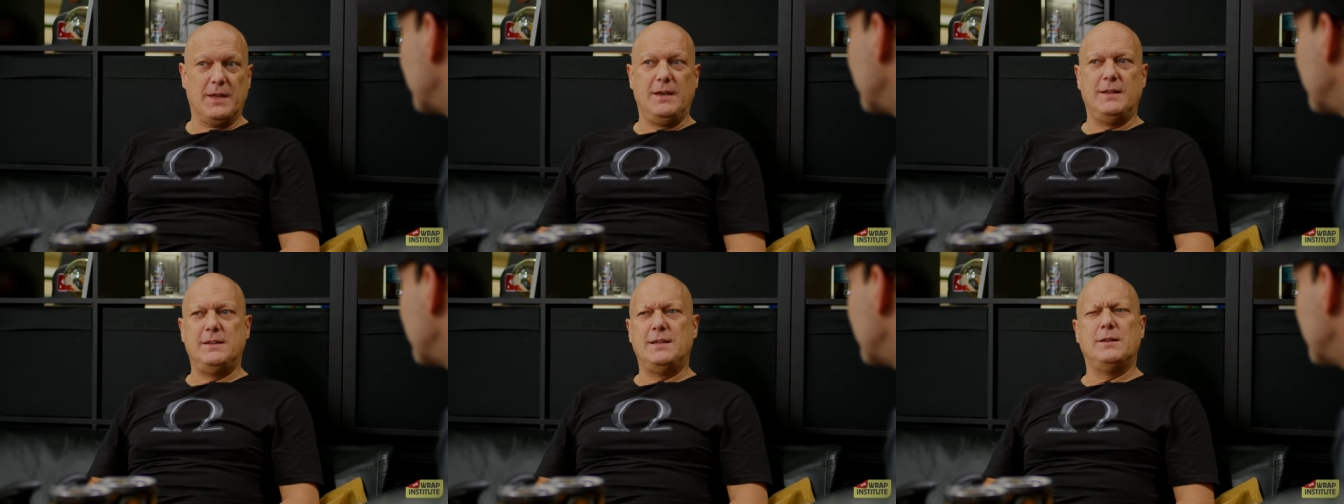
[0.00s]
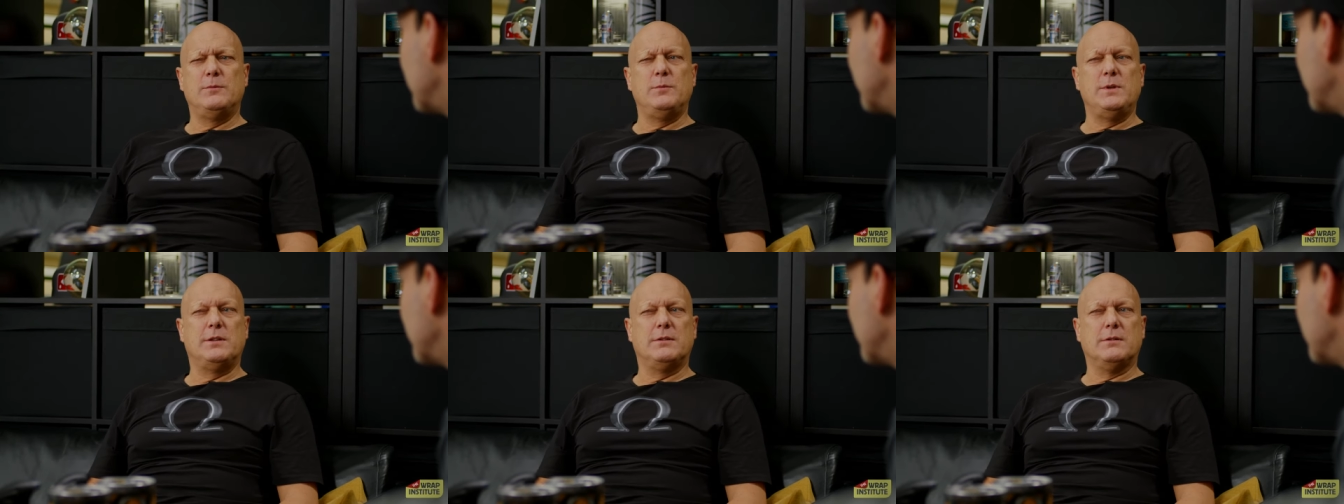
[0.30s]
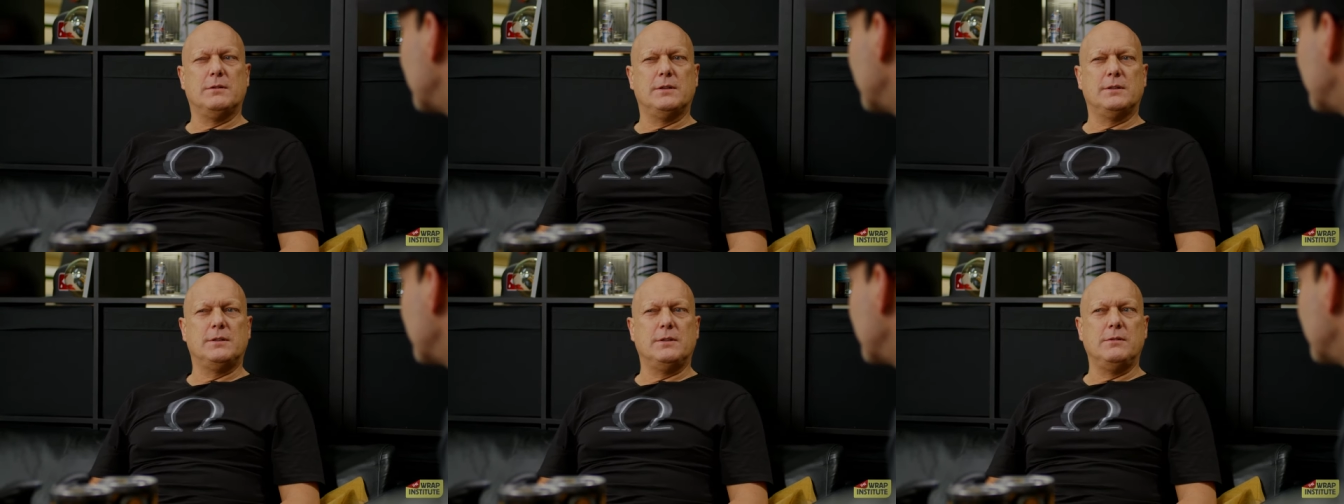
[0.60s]
And then we
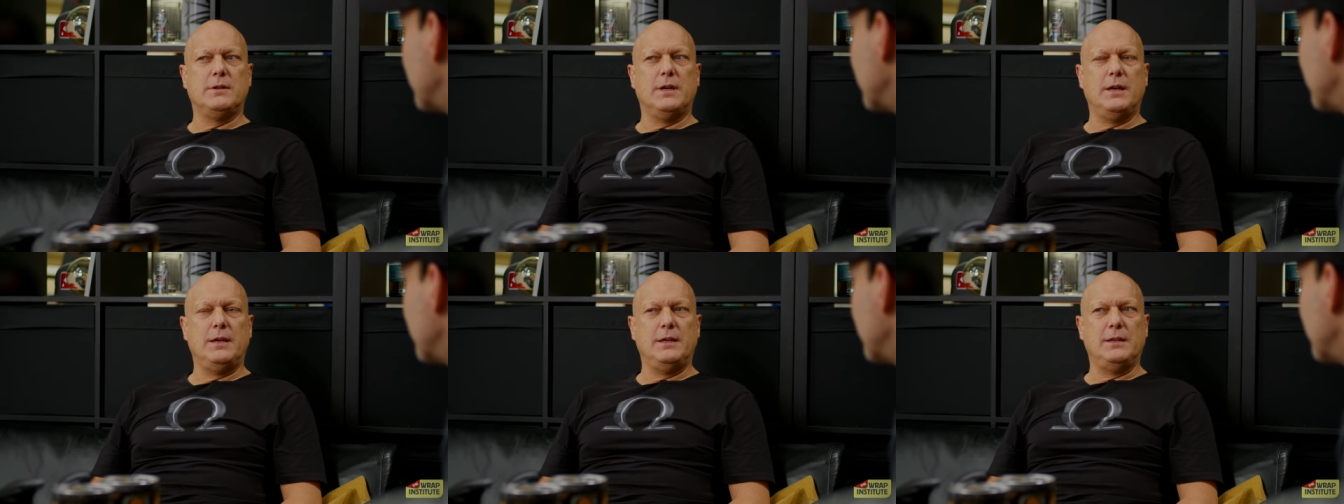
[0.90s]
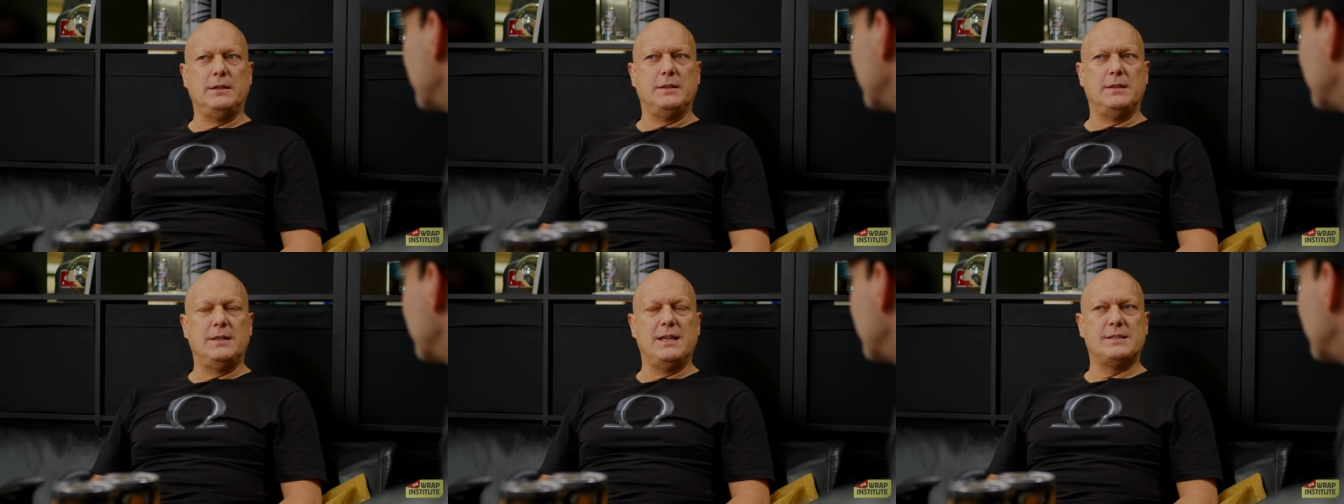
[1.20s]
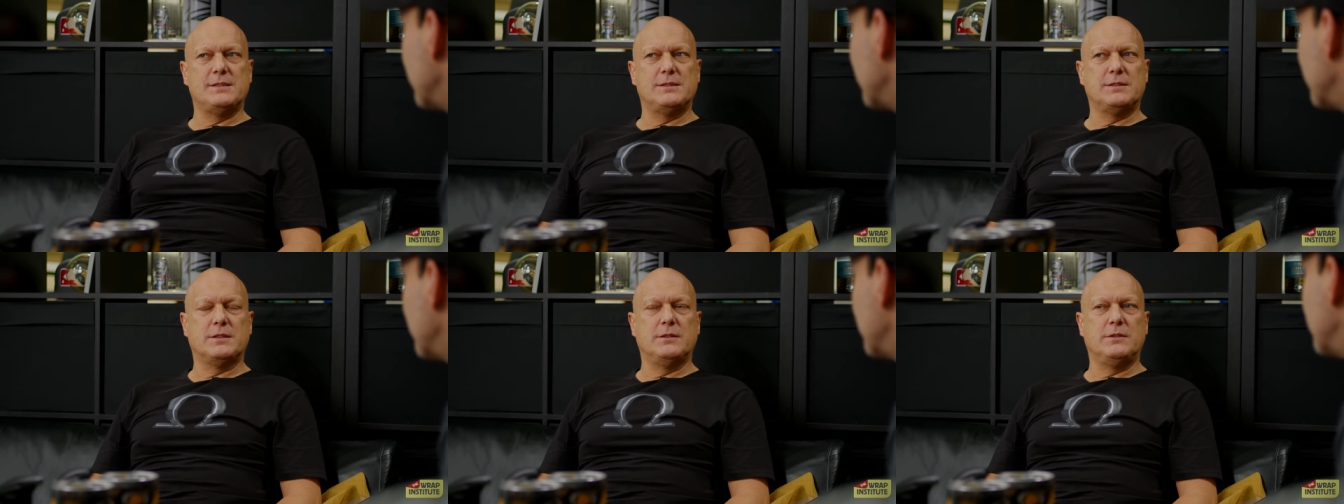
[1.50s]
thought, okay,
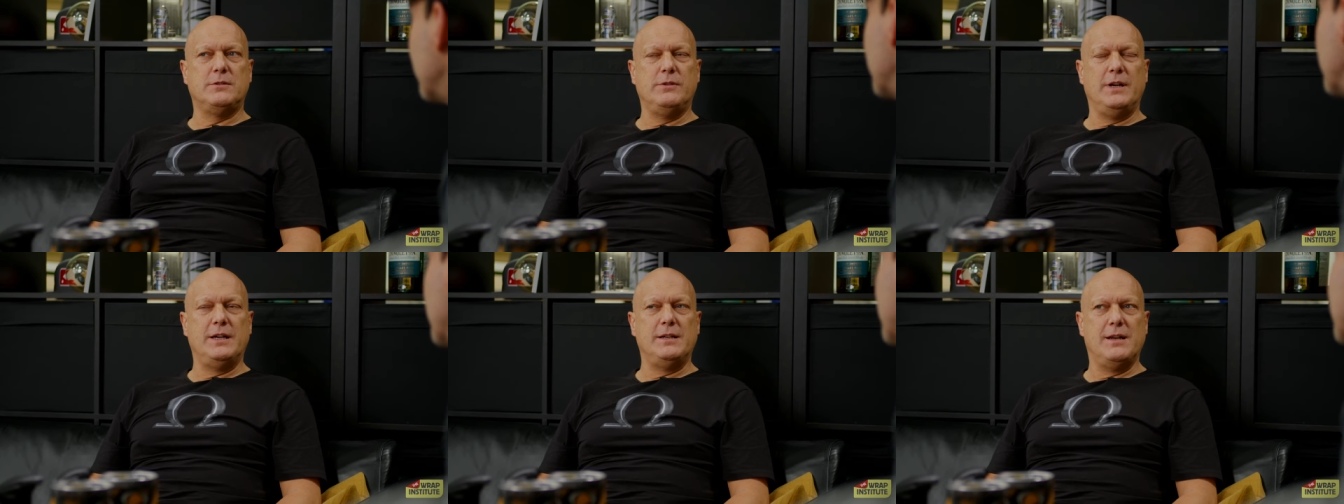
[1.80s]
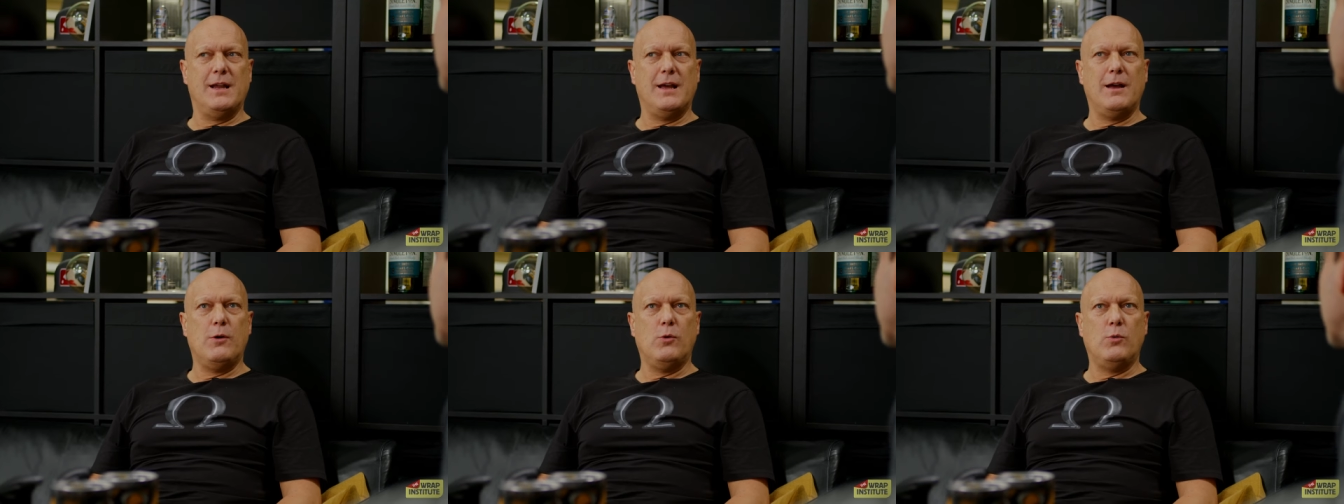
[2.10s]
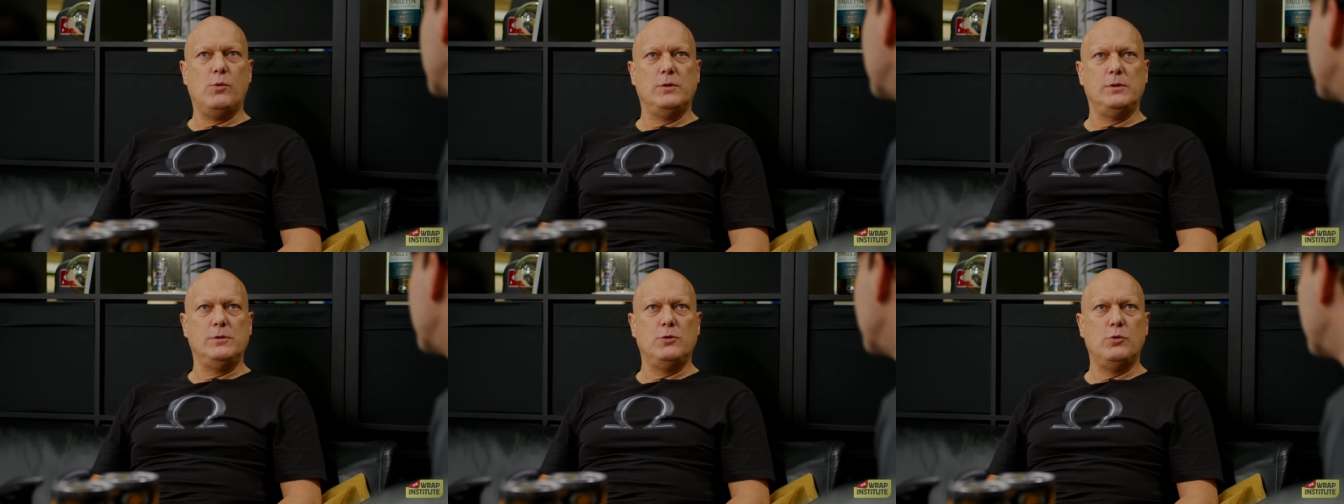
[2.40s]
let's create
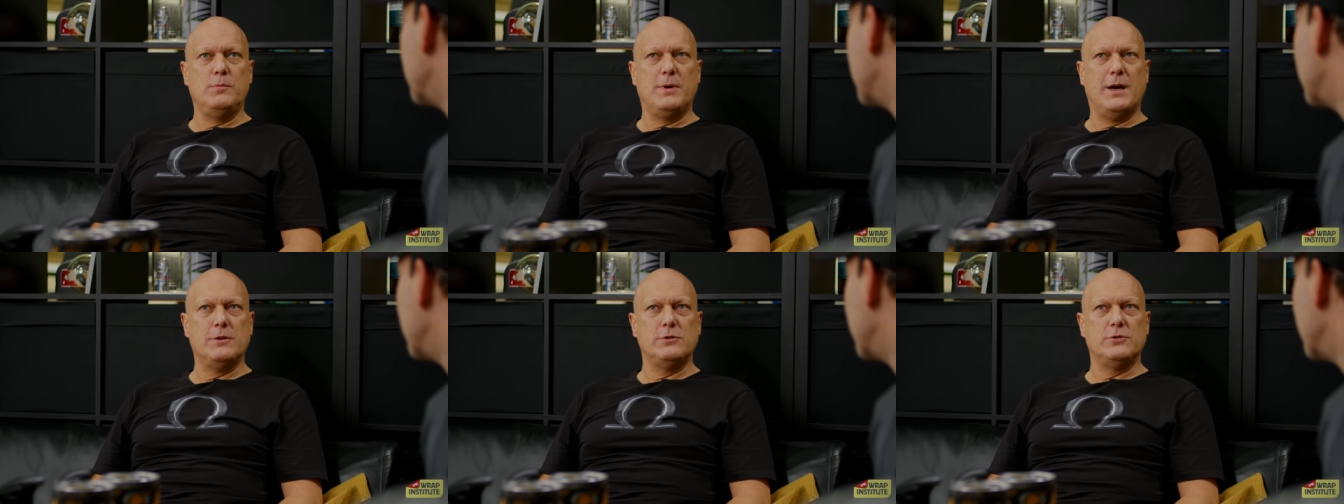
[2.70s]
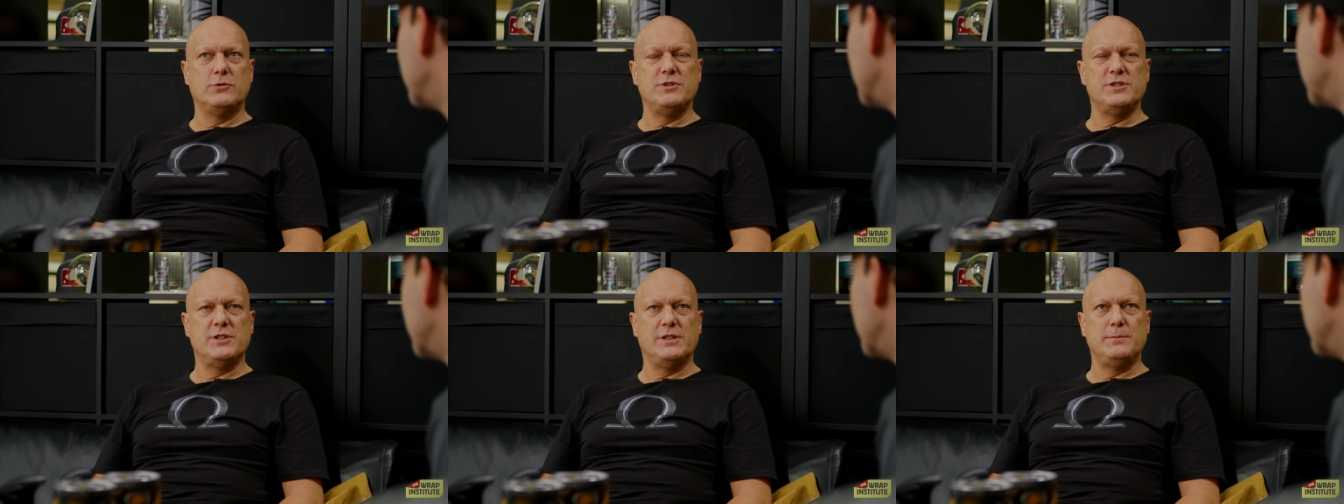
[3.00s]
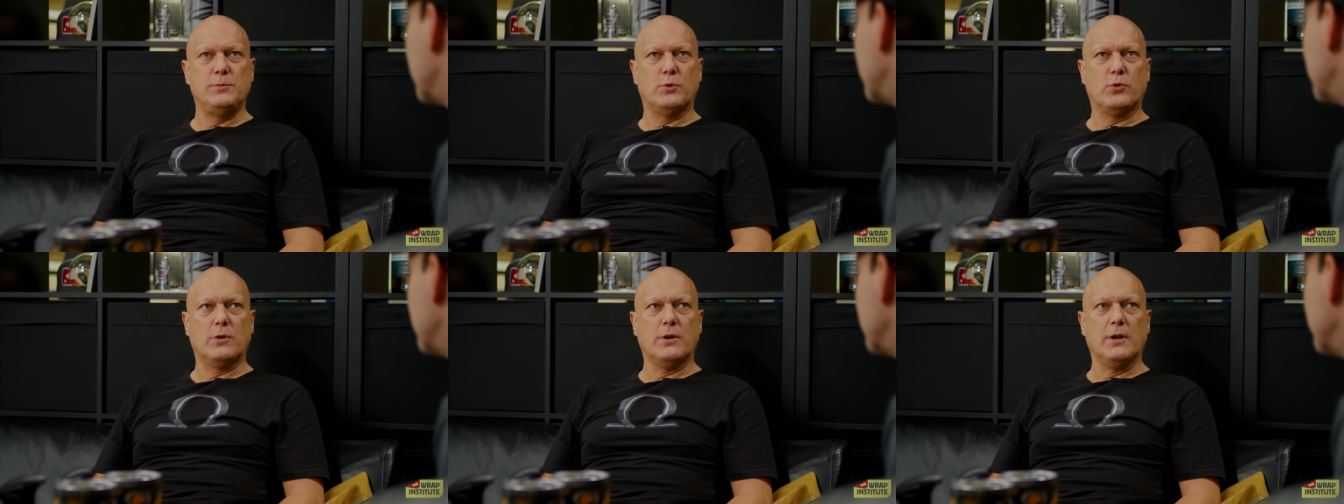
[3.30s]
now, no boundaries
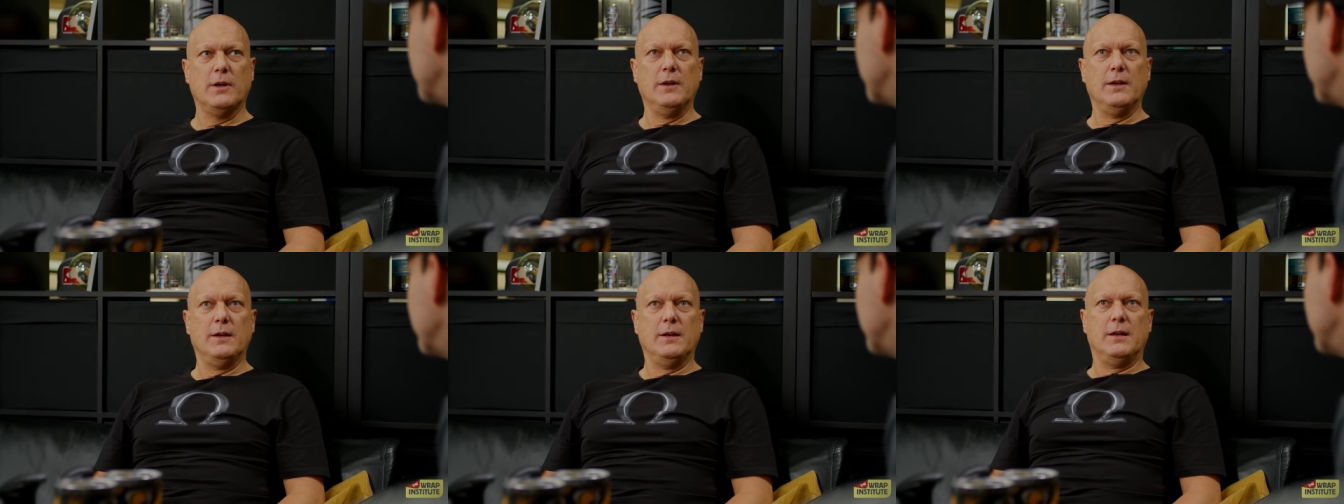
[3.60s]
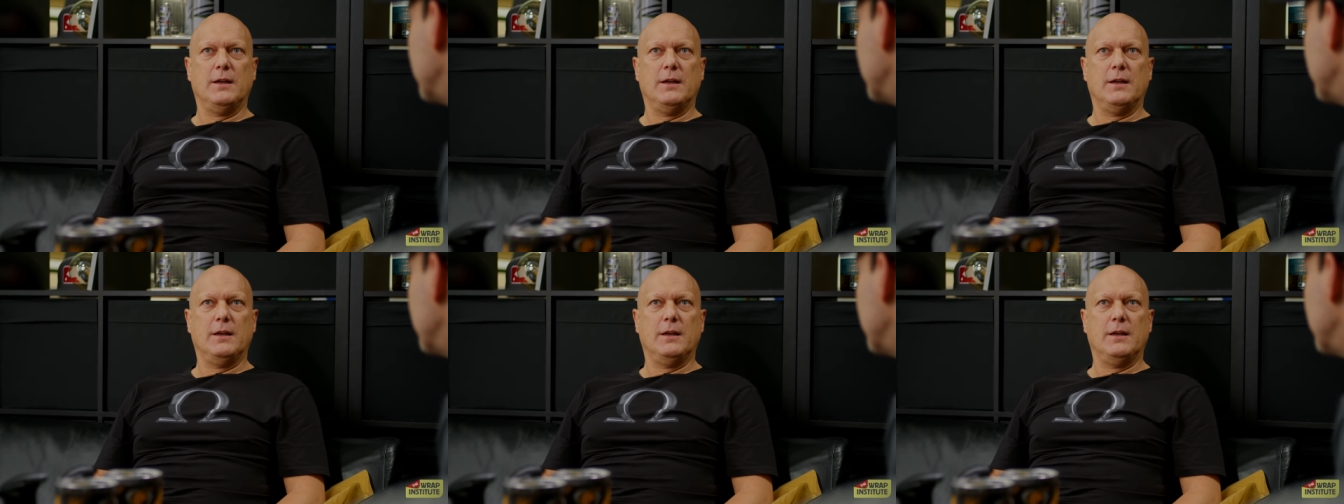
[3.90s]
anymore.